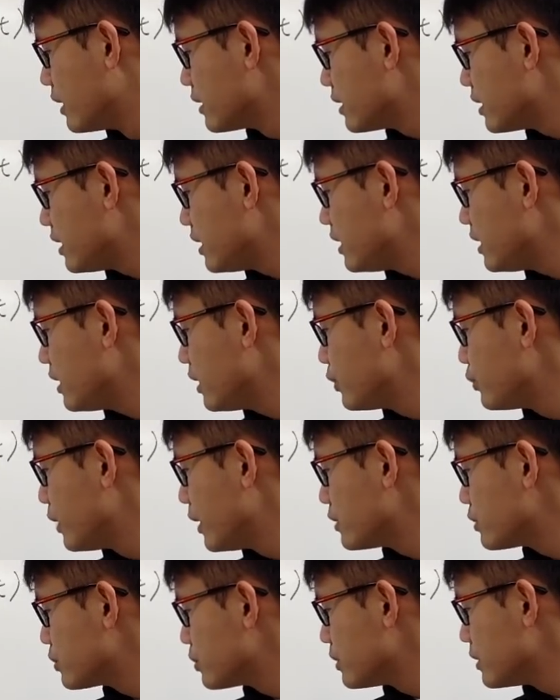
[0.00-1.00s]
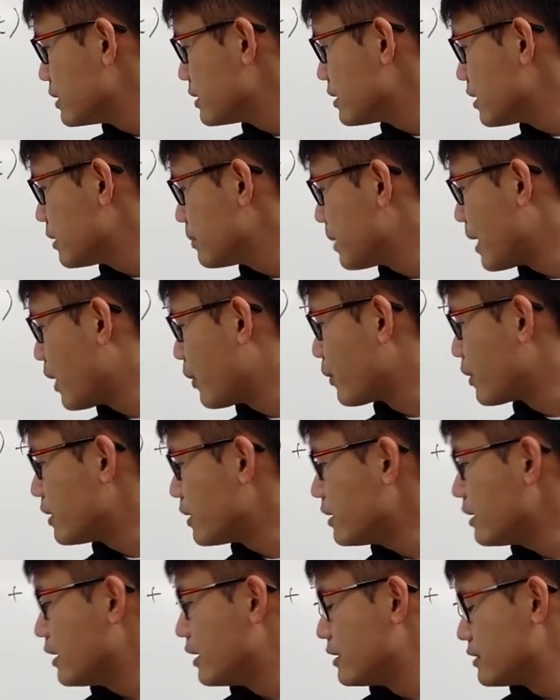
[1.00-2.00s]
t raised to the third power